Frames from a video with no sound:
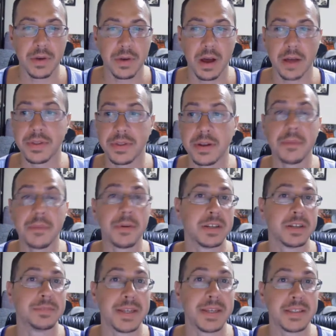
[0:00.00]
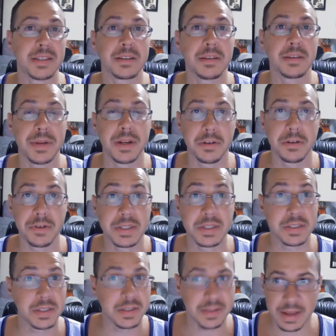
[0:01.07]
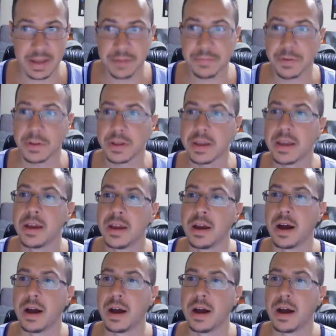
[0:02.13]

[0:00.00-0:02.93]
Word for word: Uh, the number has basically been increasing, thankfully.